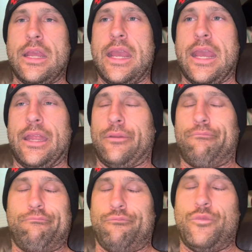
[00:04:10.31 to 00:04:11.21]
And
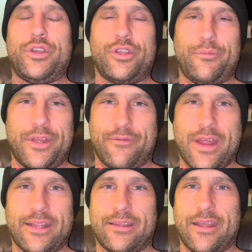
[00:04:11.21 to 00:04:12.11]
we could have been
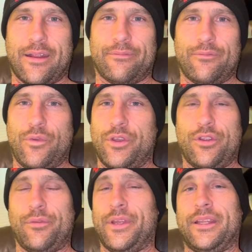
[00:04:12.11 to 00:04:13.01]
right there. We
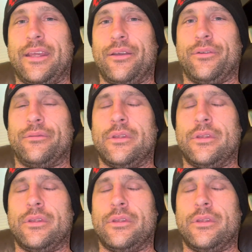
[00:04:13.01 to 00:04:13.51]
could have been killed.